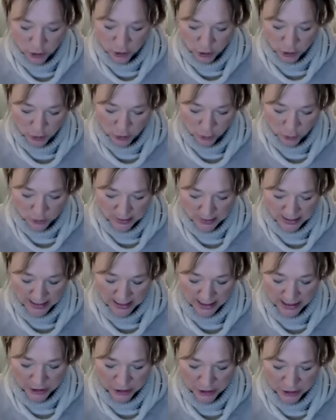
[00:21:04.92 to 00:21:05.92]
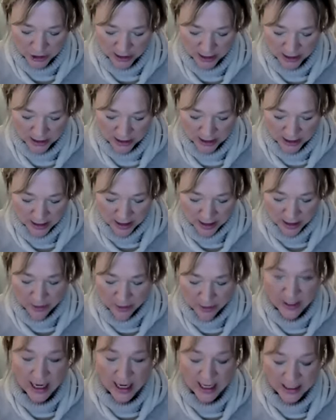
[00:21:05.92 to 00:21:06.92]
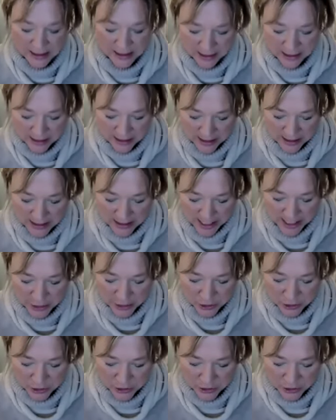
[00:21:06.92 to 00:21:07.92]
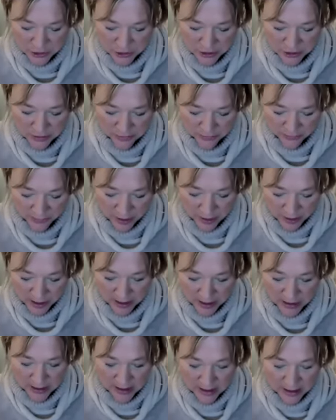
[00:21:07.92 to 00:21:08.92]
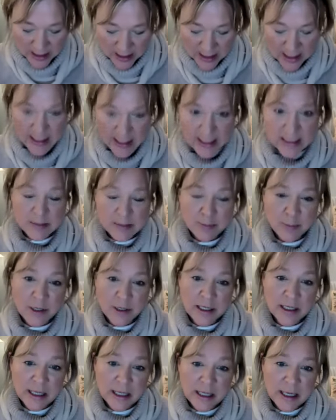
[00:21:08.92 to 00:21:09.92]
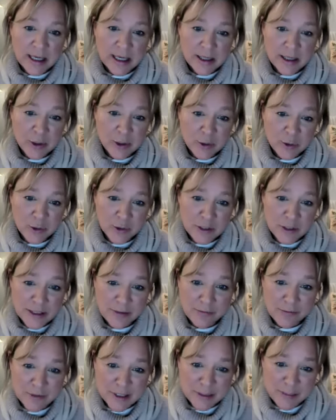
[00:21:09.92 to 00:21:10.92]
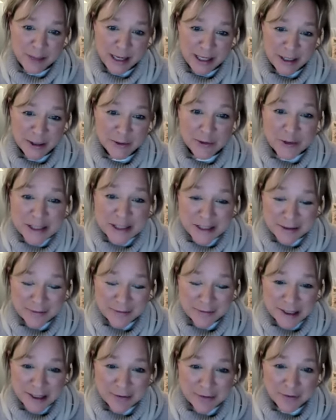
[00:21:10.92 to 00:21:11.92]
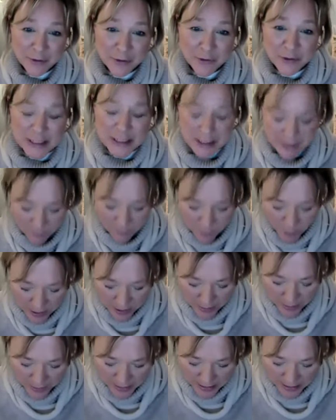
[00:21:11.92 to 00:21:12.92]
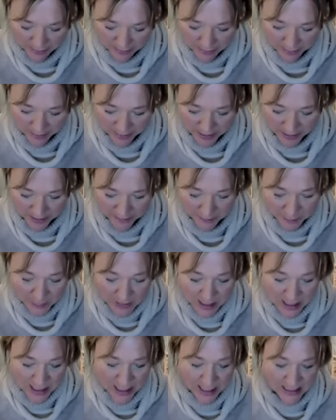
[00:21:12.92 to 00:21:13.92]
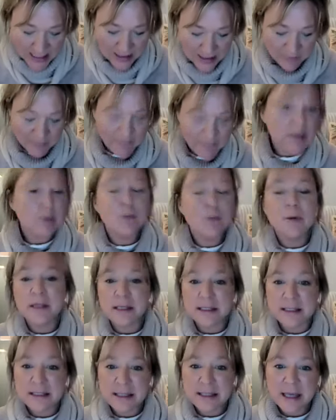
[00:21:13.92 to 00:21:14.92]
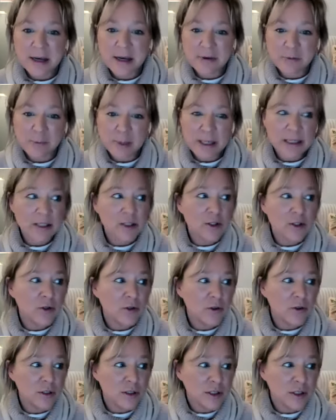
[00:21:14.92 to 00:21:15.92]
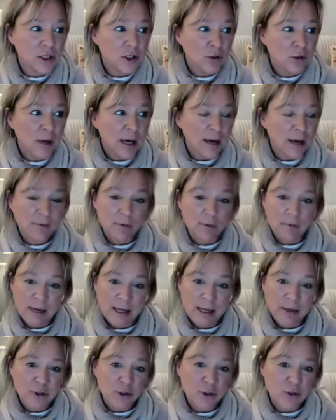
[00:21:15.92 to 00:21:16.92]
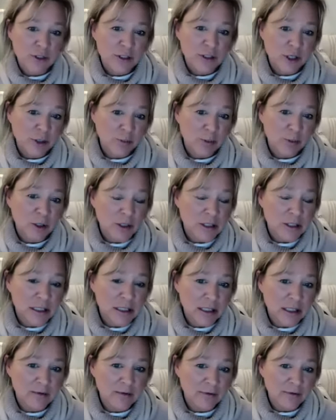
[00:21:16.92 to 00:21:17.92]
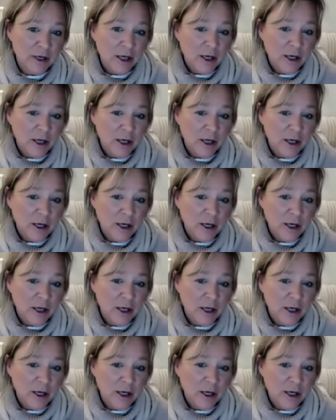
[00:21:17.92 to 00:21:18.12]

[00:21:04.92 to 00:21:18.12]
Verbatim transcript: to source energy, that connection to the divine is bringing in your self respect, your self love, your self worth, and everything. And I feel with this 10 of Pentacles that you have around you this community of